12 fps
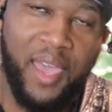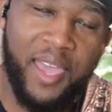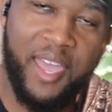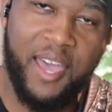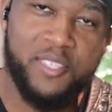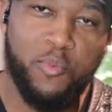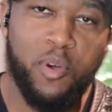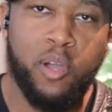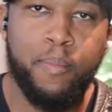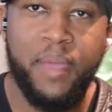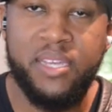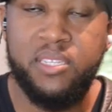guys, and
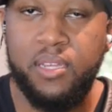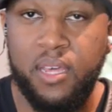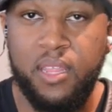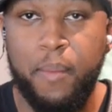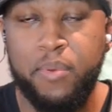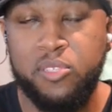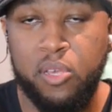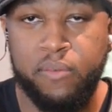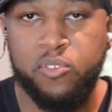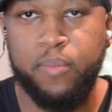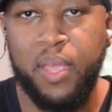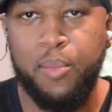welcome back to another episode
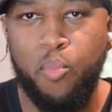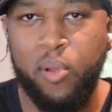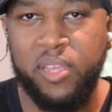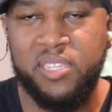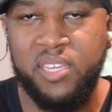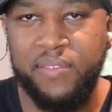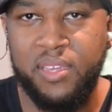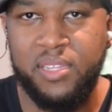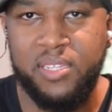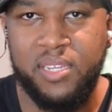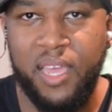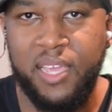of Jermaine Morgan TV. In
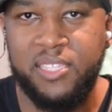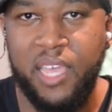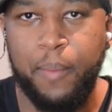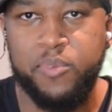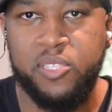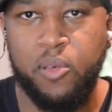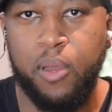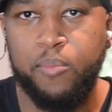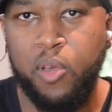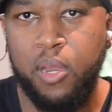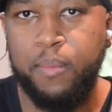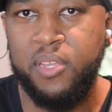today's episode, I'm
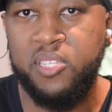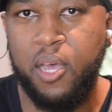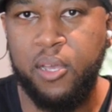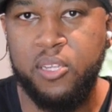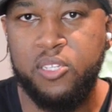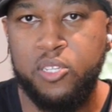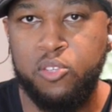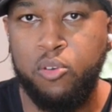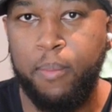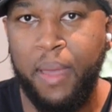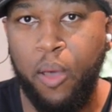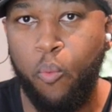going to be talking to you
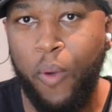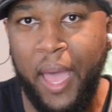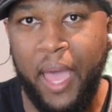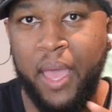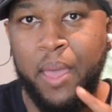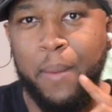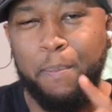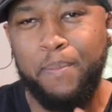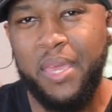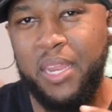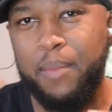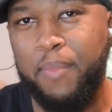about why
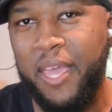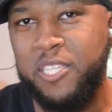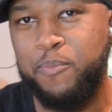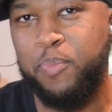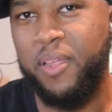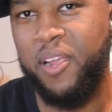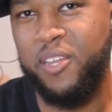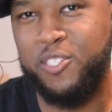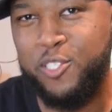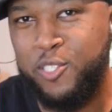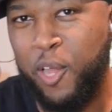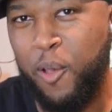many bass players
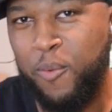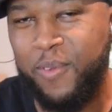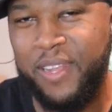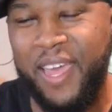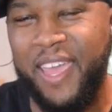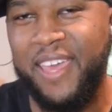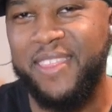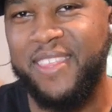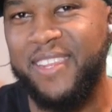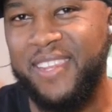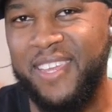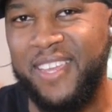don't land the
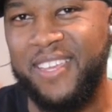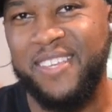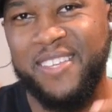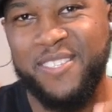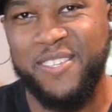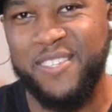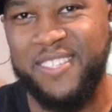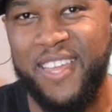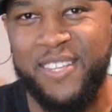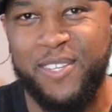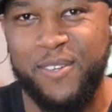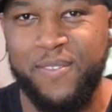lick. So
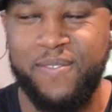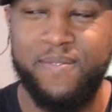stay tuned.